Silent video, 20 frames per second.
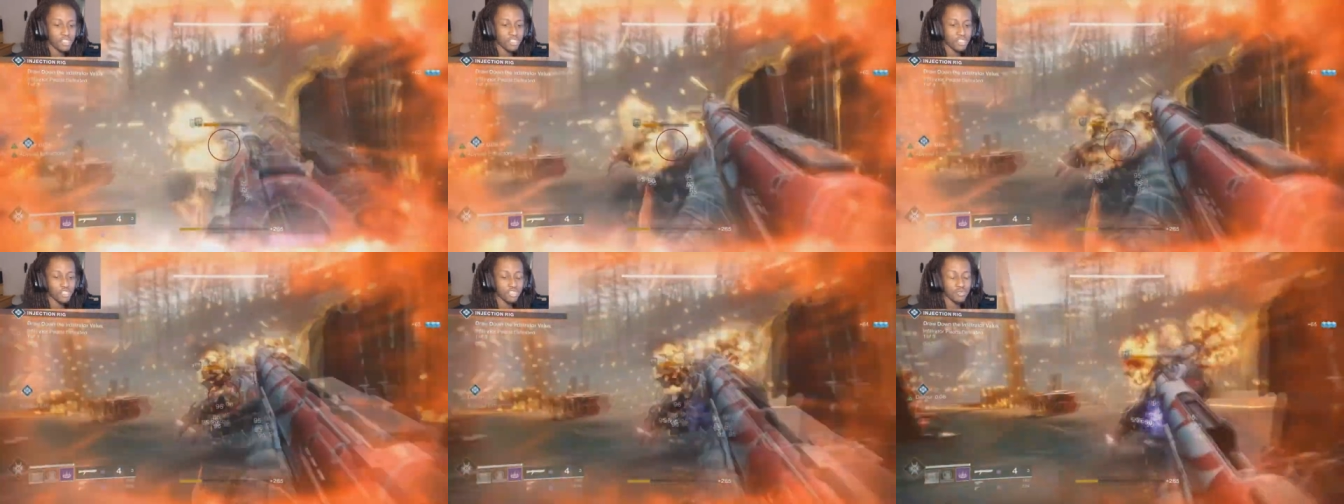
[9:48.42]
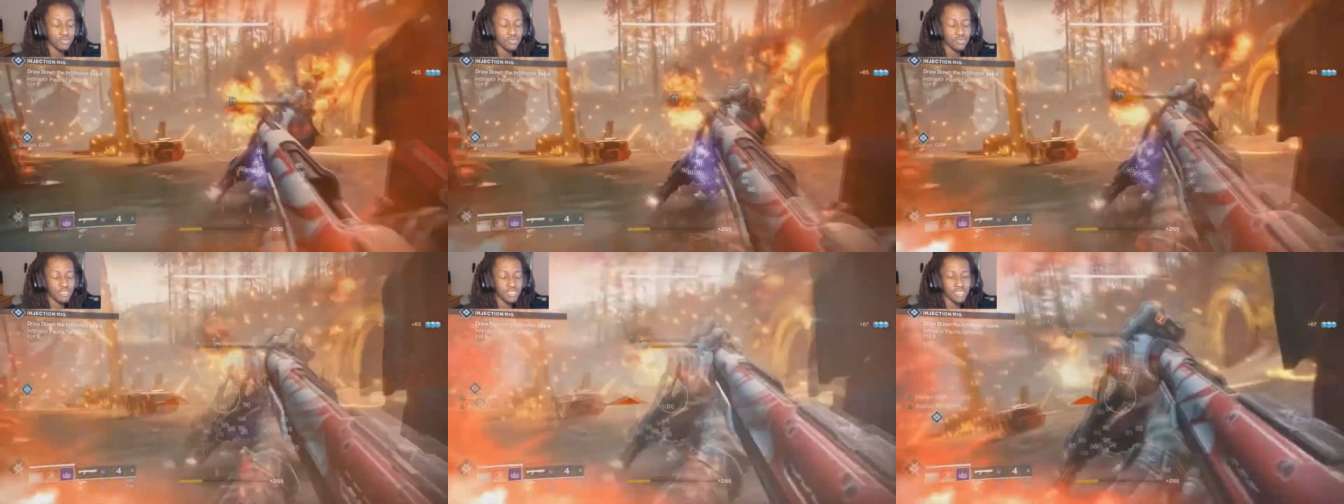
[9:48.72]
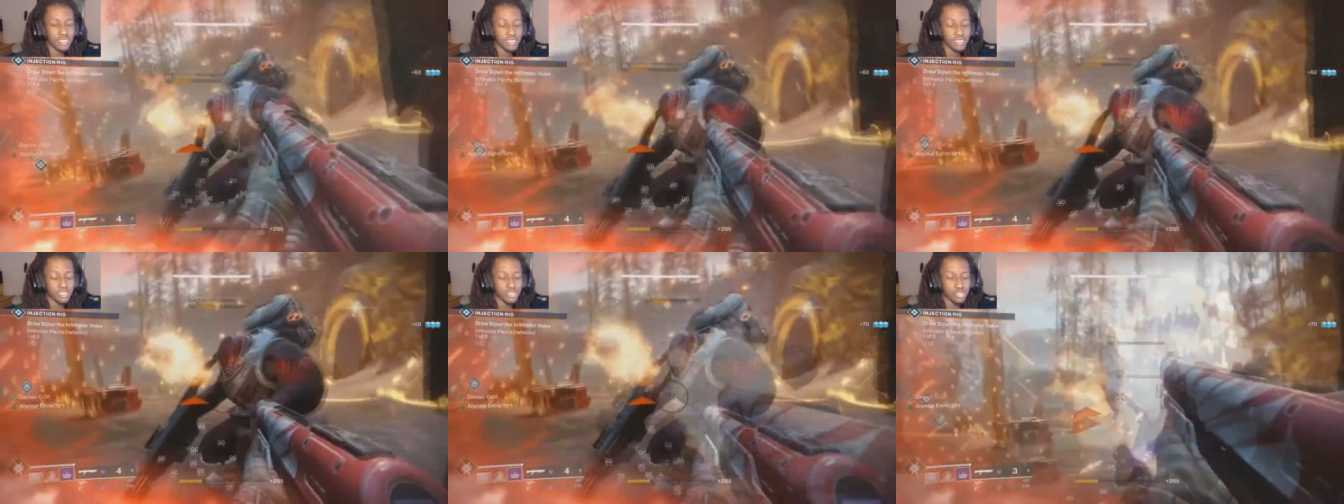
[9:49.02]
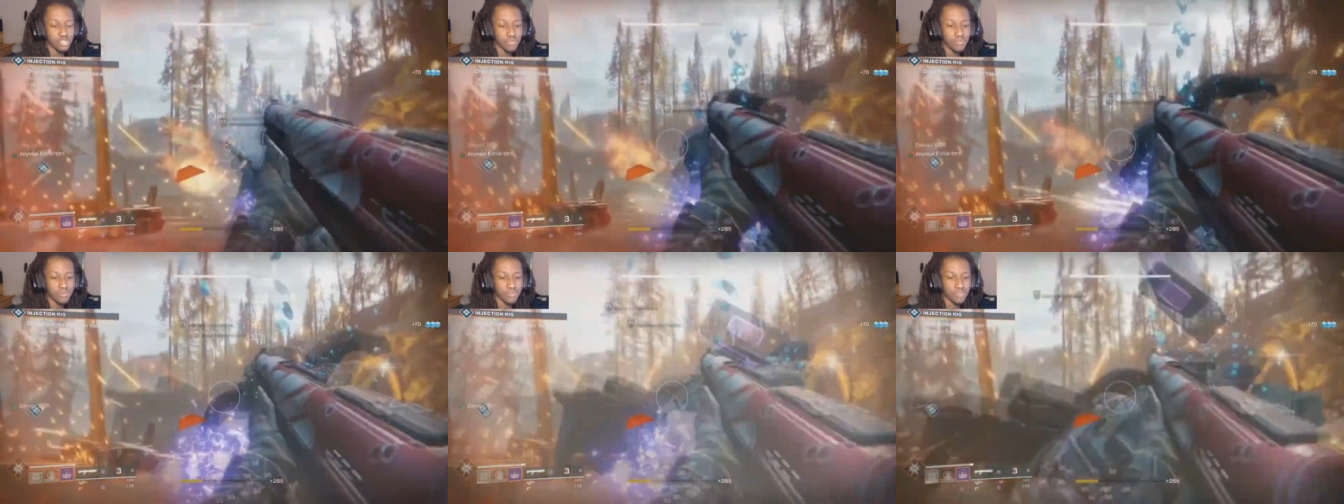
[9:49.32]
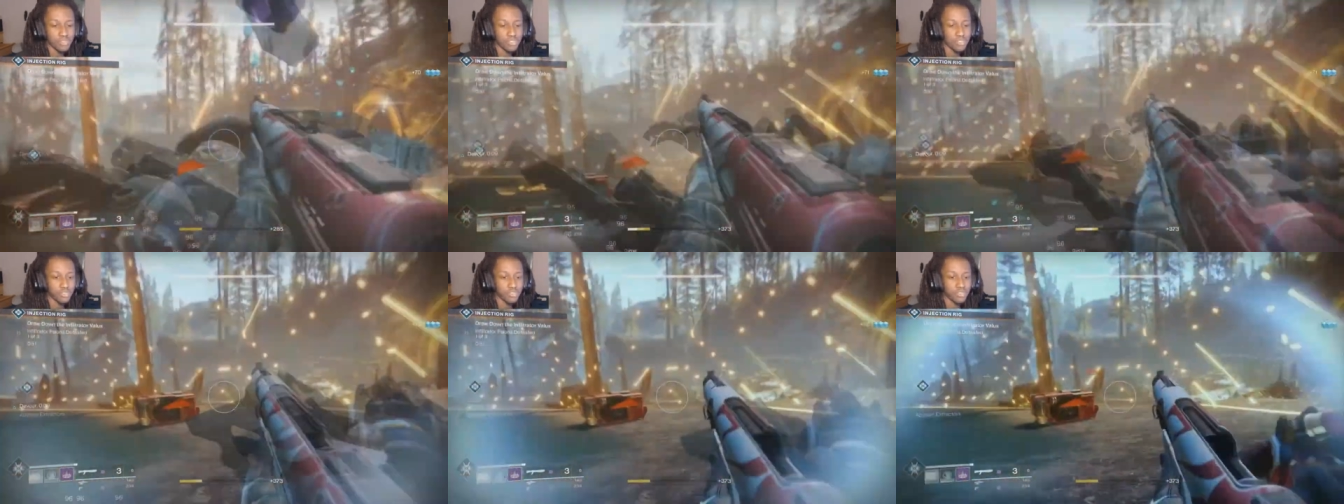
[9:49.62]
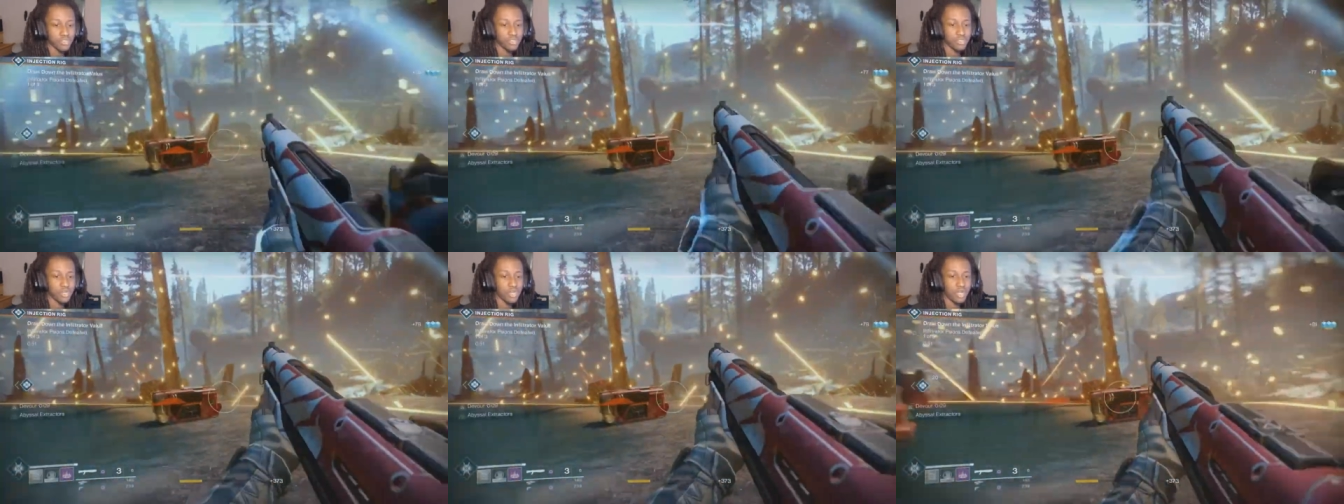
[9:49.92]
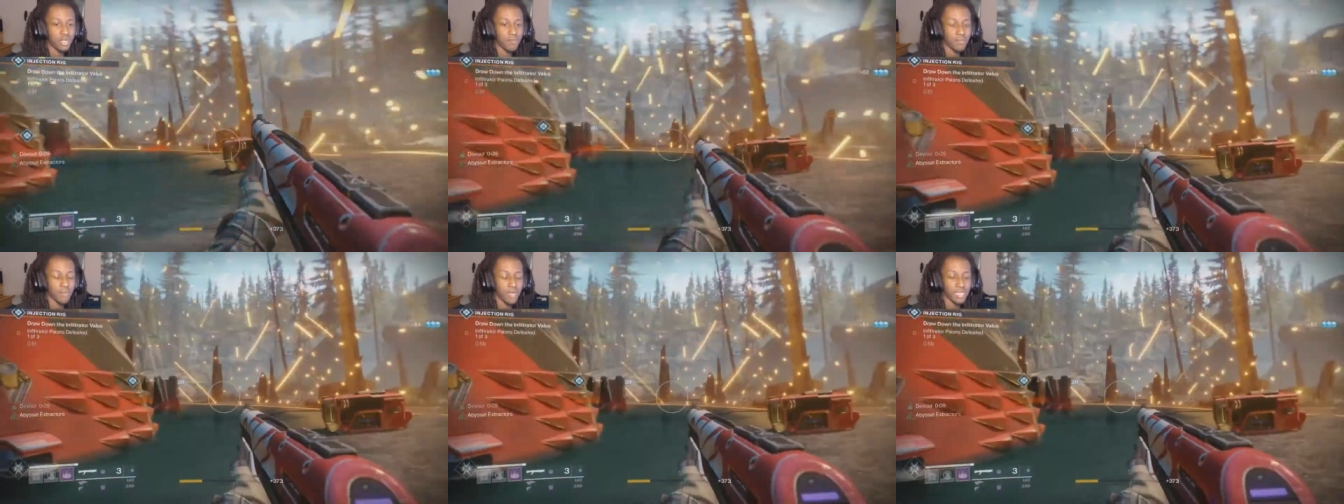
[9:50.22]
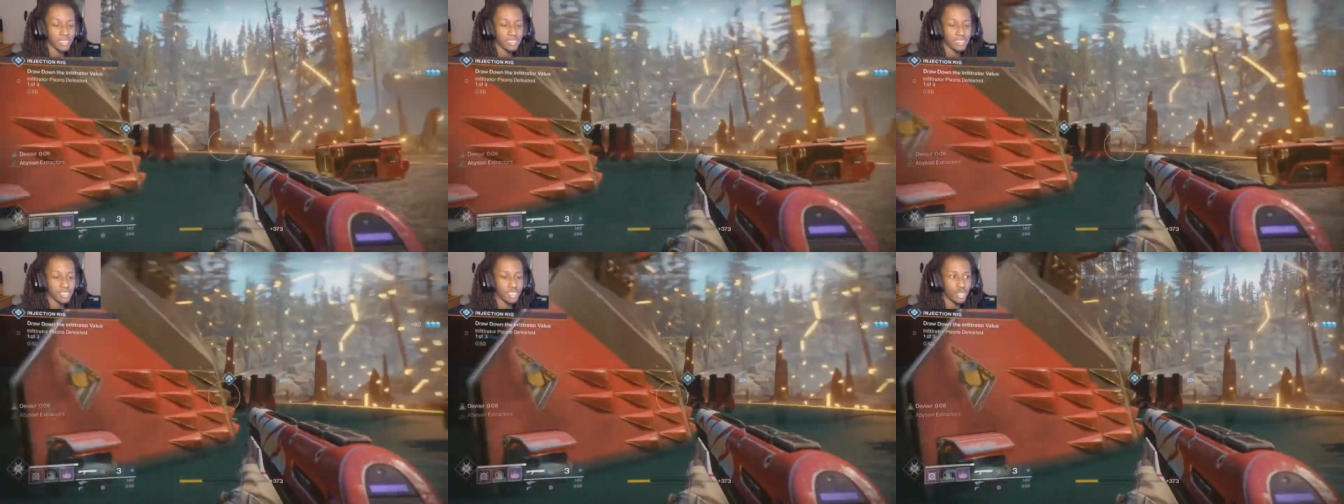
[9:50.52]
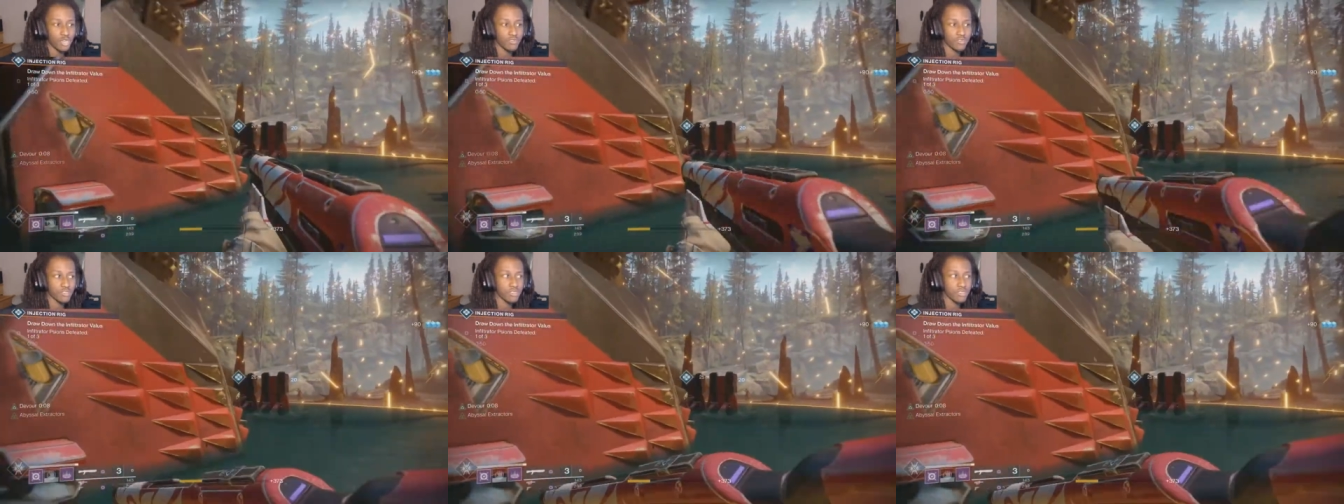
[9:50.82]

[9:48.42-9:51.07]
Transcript: is useful because the super is so strong by itself.